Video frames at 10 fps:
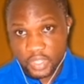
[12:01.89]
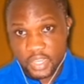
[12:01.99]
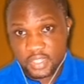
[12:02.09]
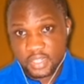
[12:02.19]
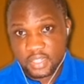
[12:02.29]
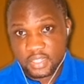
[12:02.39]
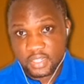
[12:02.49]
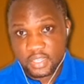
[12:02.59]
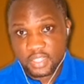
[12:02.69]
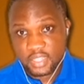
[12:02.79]
This
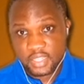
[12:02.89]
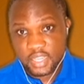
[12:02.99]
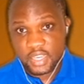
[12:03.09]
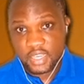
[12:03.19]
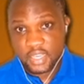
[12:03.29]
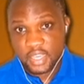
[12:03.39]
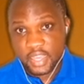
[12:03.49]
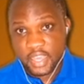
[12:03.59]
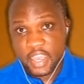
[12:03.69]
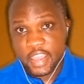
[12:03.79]
C,
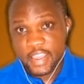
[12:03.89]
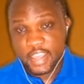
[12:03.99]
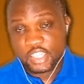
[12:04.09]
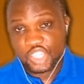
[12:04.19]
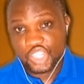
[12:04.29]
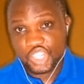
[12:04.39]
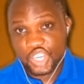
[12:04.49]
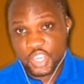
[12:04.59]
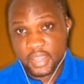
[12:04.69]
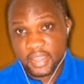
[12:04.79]
E,
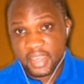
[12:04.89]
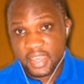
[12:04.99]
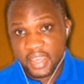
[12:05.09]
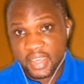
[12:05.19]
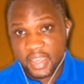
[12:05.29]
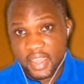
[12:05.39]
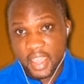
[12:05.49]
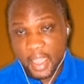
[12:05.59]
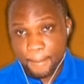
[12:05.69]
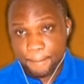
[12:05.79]
G,
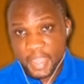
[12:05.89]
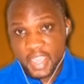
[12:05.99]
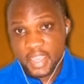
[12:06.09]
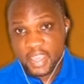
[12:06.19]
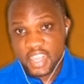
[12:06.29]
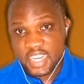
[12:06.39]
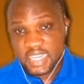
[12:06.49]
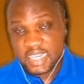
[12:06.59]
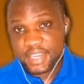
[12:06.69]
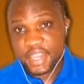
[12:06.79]
B,
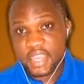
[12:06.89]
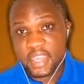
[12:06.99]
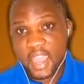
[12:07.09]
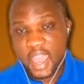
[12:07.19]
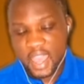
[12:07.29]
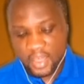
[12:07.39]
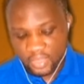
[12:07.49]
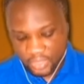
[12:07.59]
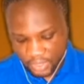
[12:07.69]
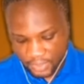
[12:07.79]
D,
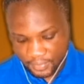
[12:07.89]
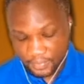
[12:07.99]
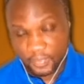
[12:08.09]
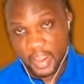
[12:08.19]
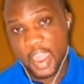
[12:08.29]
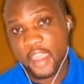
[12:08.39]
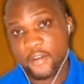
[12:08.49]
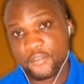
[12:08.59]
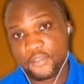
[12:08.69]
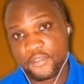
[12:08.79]
and
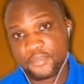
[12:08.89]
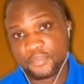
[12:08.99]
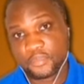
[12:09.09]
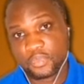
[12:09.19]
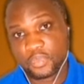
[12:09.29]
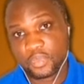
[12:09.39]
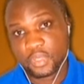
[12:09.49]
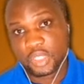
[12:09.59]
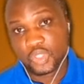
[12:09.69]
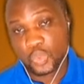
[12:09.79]
F.
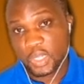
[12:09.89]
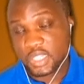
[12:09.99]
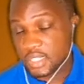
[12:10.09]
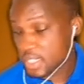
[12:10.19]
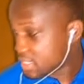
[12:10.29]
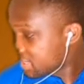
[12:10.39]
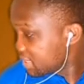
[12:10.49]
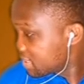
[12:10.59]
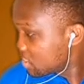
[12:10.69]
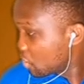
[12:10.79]
So what is this?
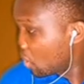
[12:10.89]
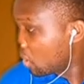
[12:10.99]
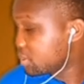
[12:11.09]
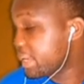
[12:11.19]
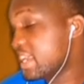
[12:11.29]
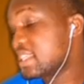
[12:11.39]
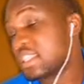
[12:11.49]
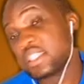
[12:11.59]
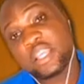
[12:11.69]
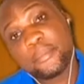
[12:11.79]
This is called a
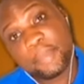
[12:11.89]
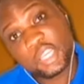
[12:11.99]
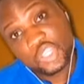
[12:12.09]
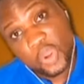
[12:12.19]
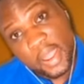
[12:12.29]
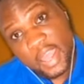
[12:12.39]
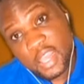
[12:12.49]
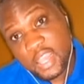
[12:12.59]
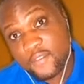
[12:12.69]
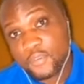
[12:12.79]
C major
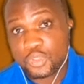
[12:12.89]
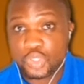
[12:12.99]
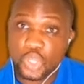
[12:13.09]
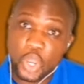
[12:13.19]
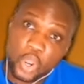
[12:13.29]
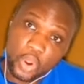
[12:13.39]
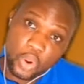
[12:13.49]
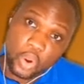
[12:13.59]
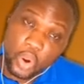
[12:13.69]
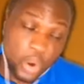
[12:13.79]
11th
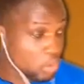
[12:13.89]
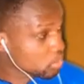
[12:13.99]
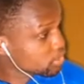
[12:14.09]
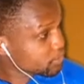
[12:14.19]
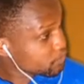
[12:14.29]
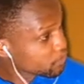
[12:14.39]
chord.